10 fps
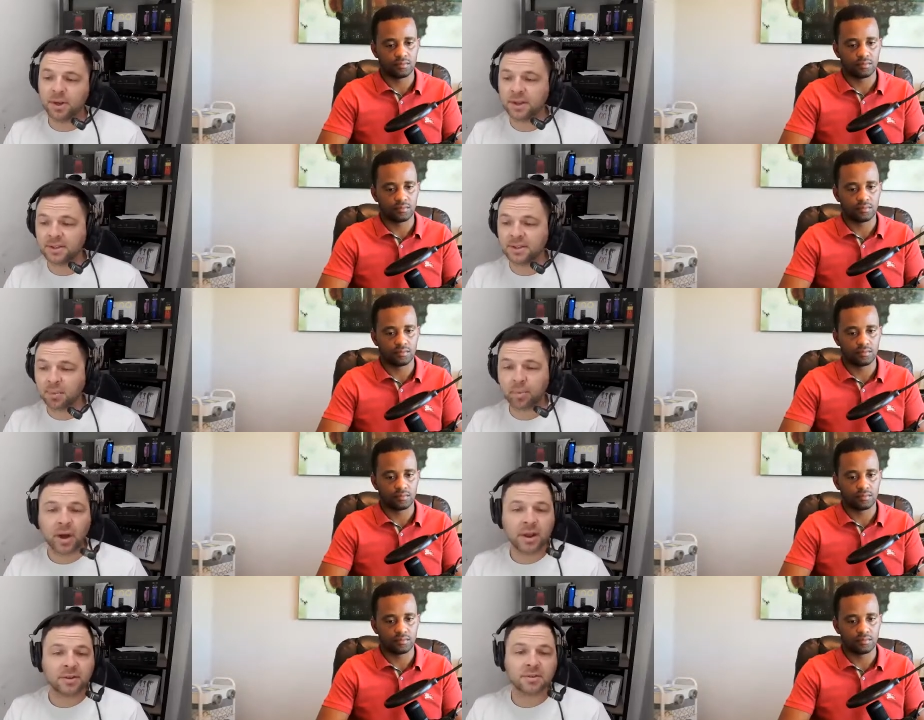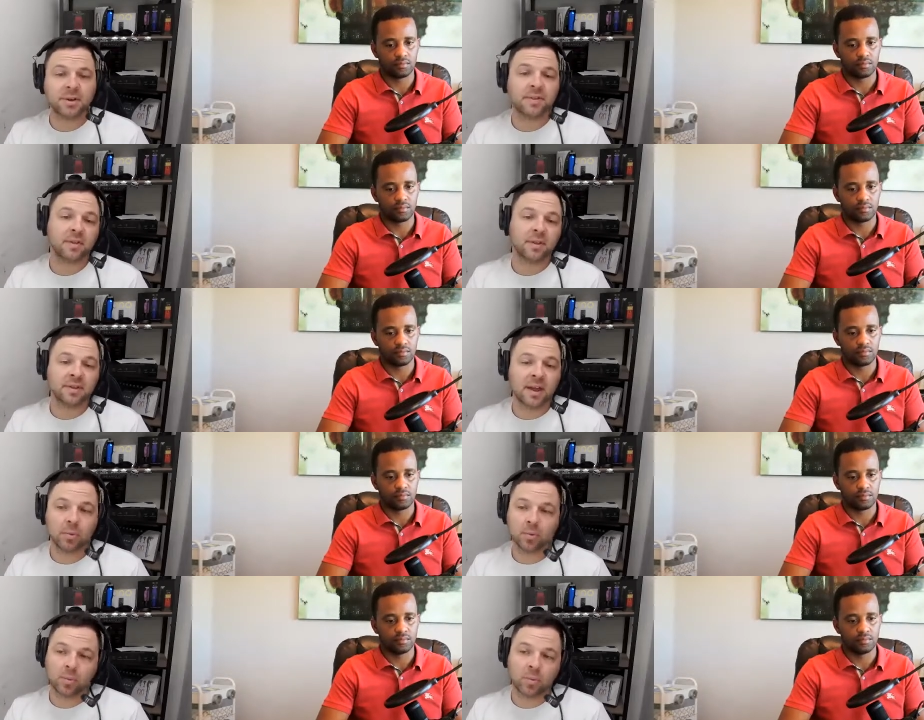Speaker 1: any type of products or anything like that
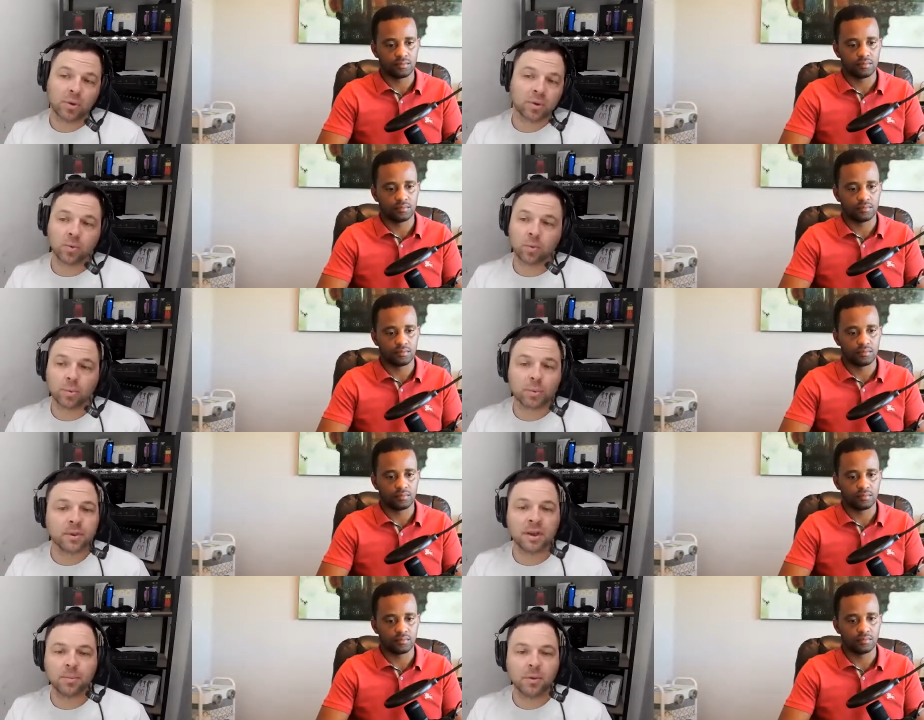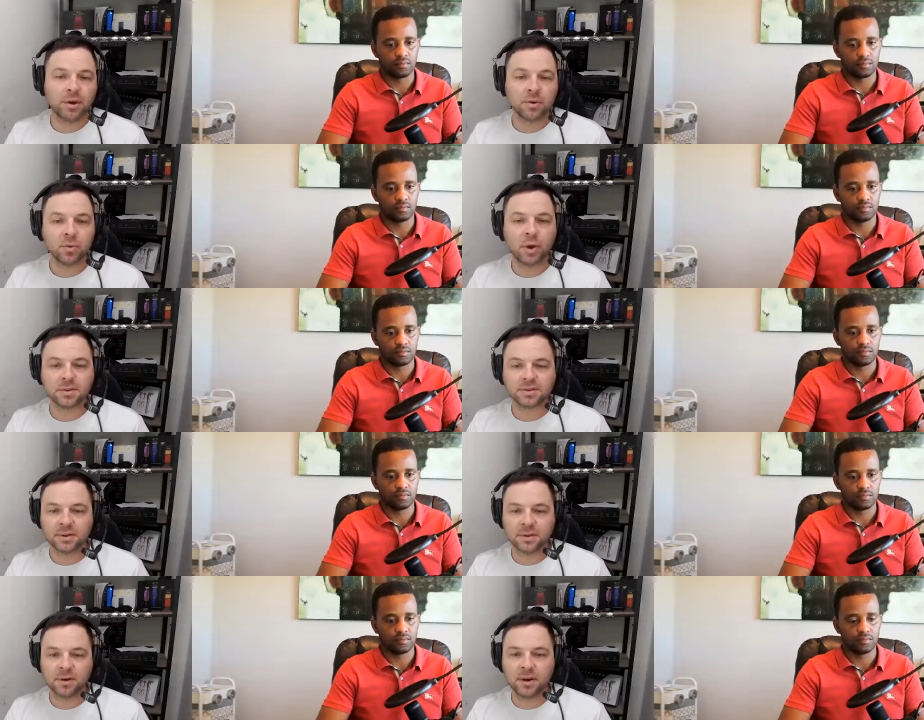we're, we're willing to work with anybody who wants
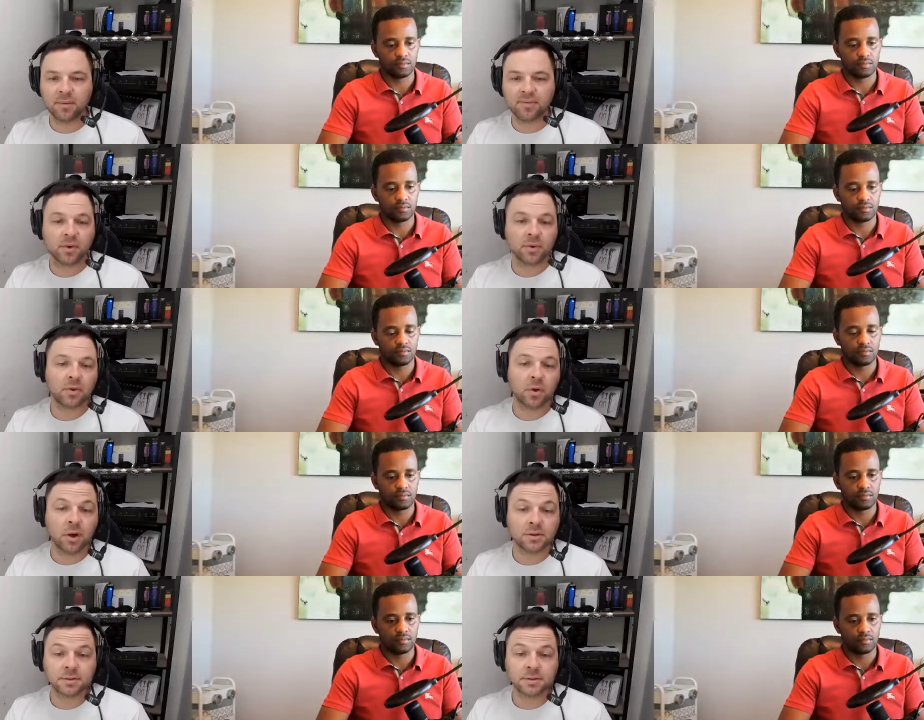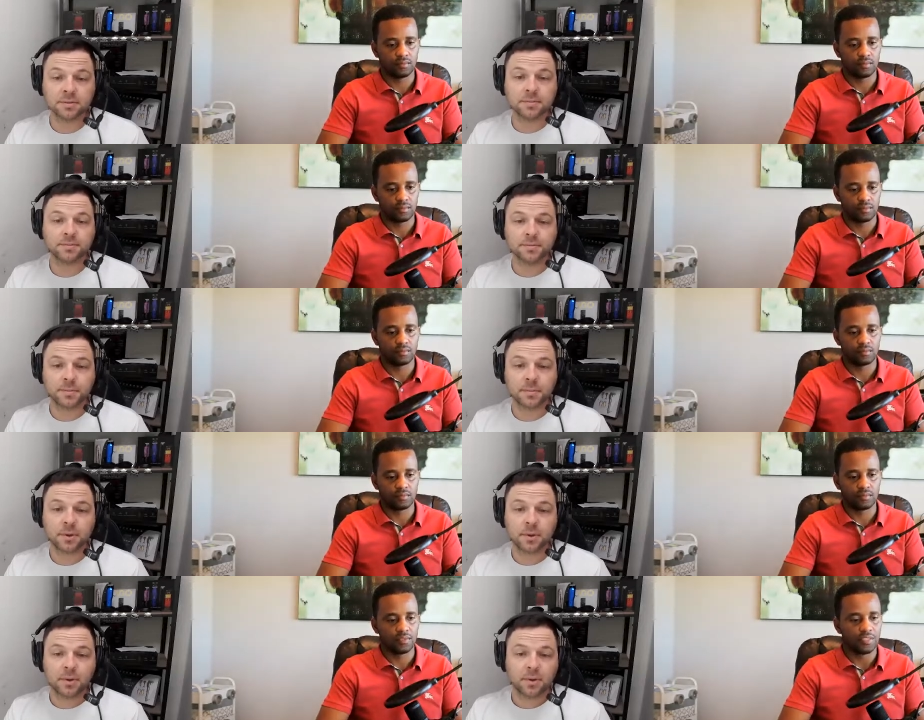to um, further the cause
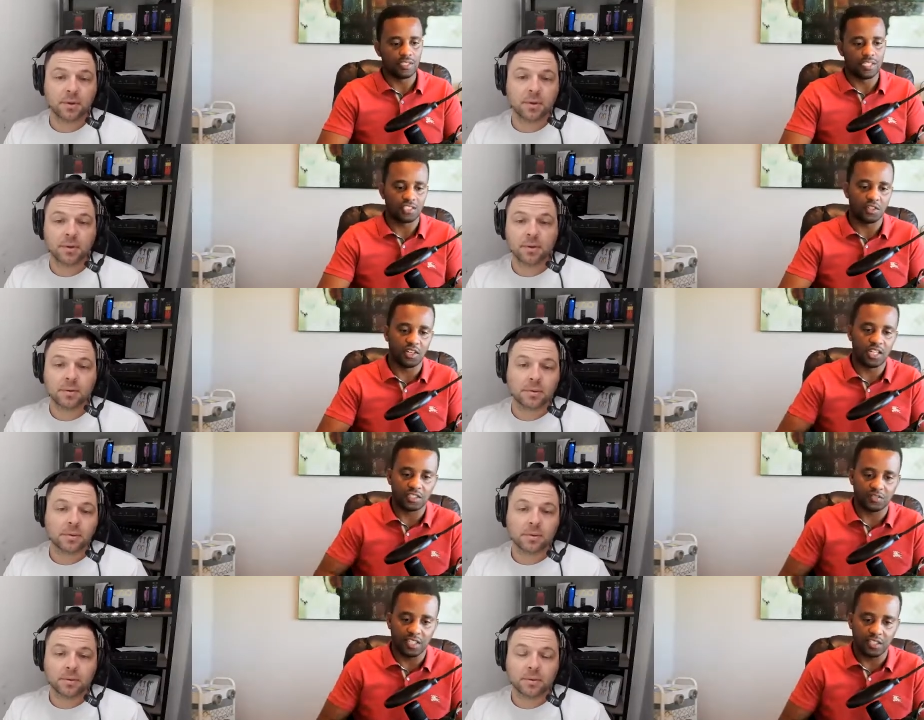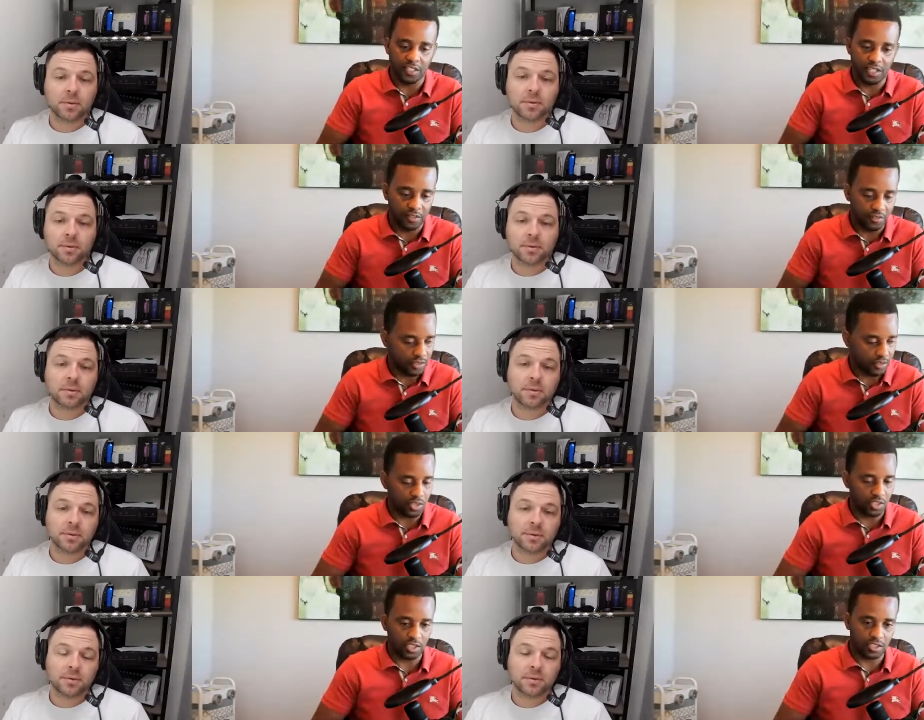
Speaker 2: that's so awesome thank you eddie for
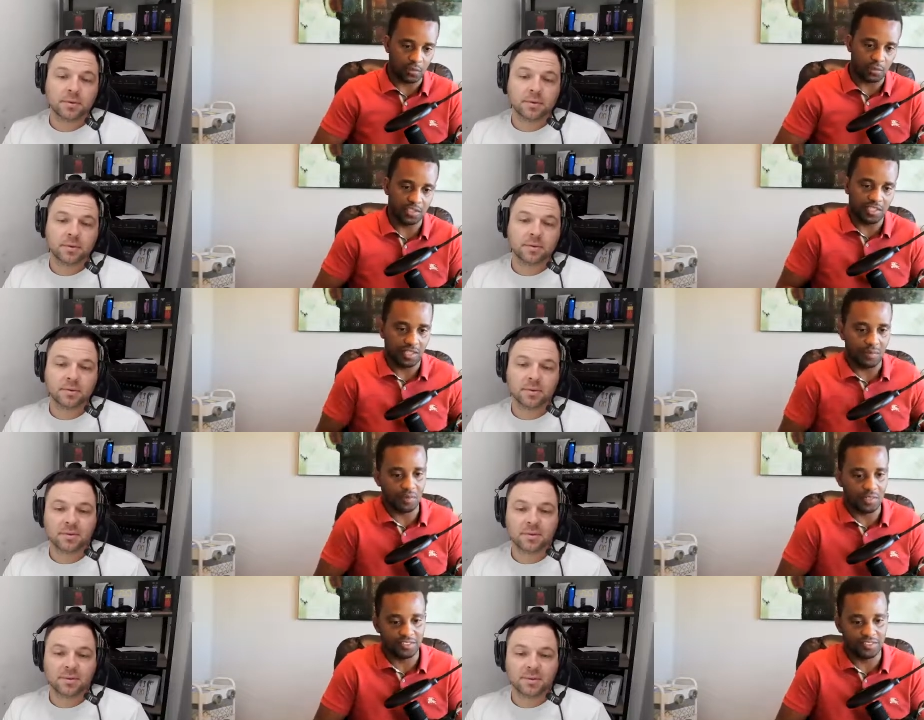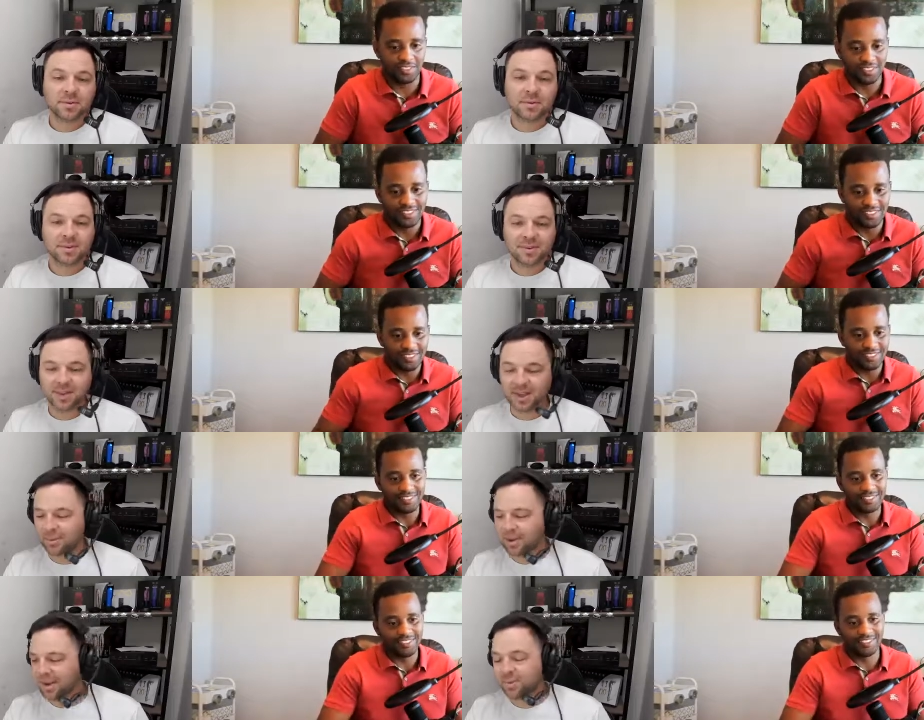joining us i appreciate it my brother yeah
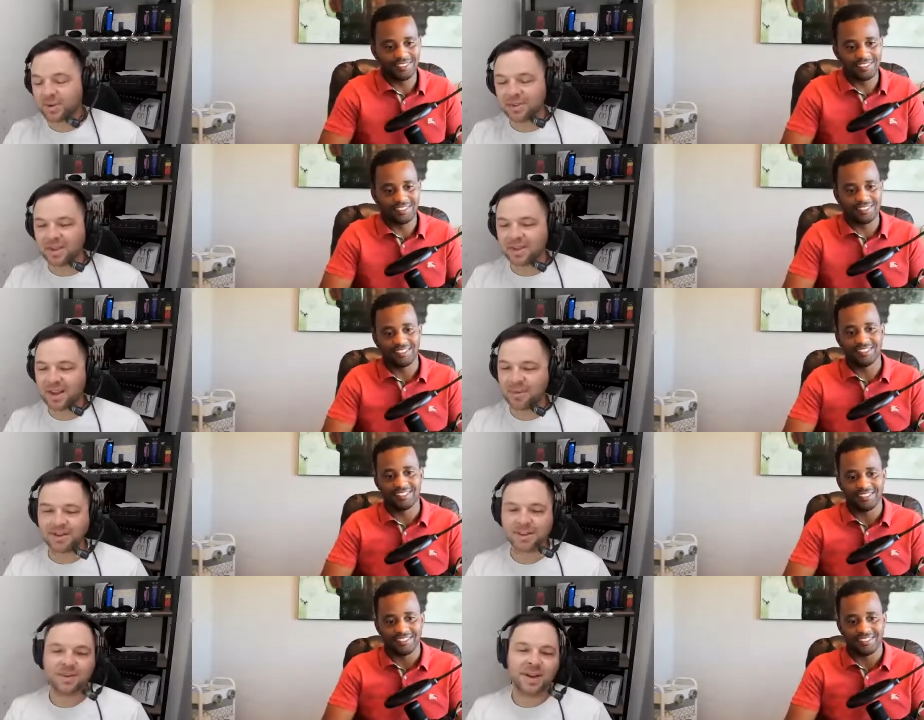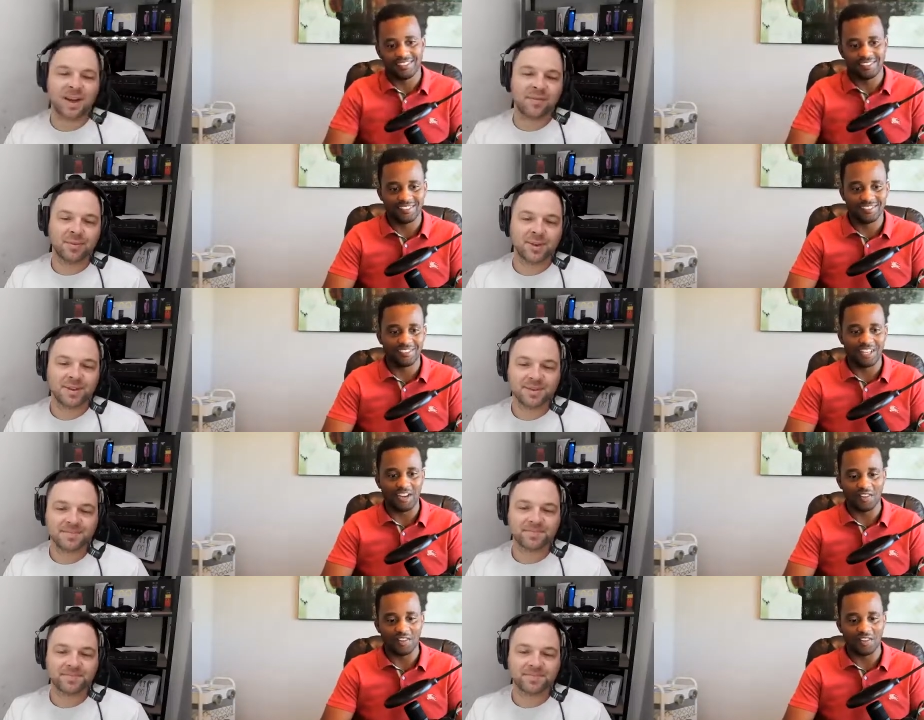man i appreciate that man thanks for having me all